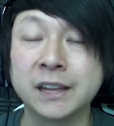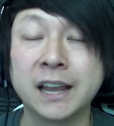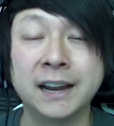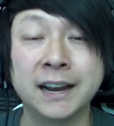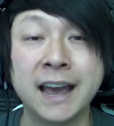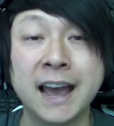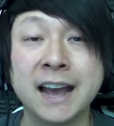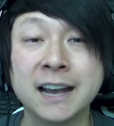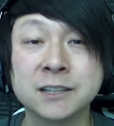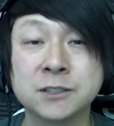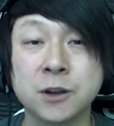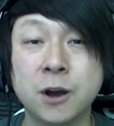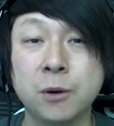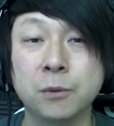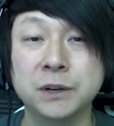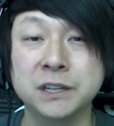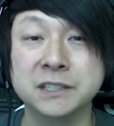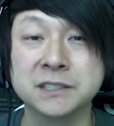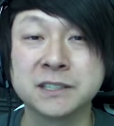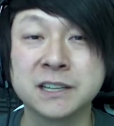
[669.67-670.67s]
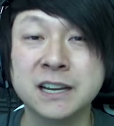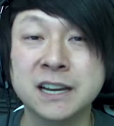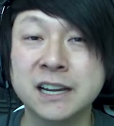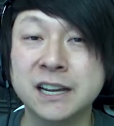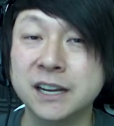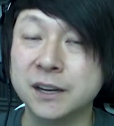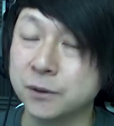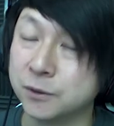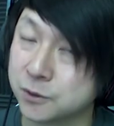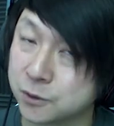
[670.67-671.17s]
And as always,
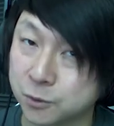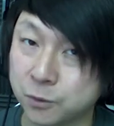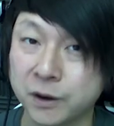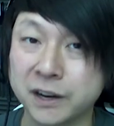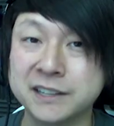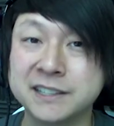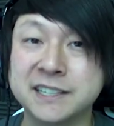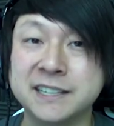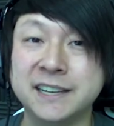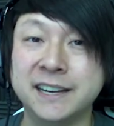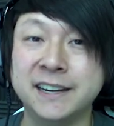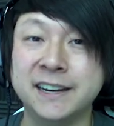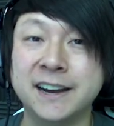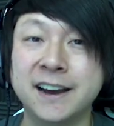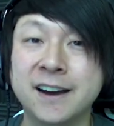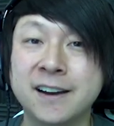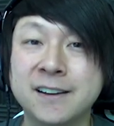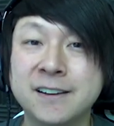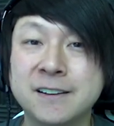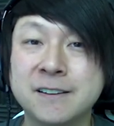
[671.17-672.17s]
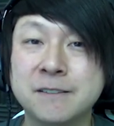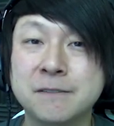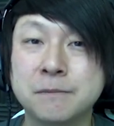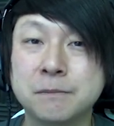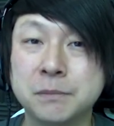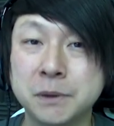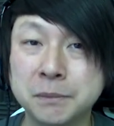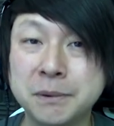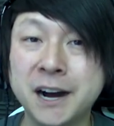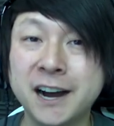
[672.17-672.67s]
it was great seeing you.
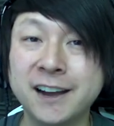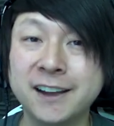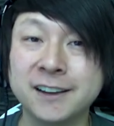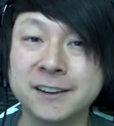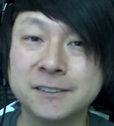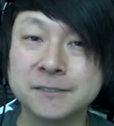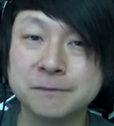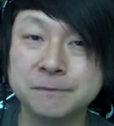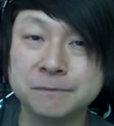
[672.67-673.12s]
Bye-bye.